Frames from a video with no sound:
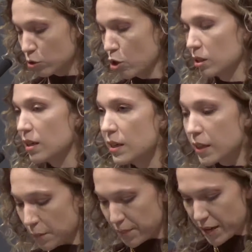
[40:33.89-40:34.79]
not
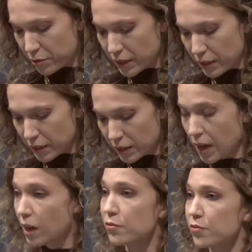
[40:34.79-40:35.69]
clear apparently
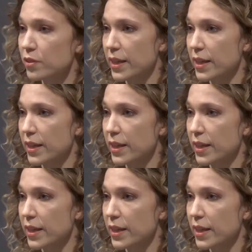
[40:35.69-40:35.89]
enough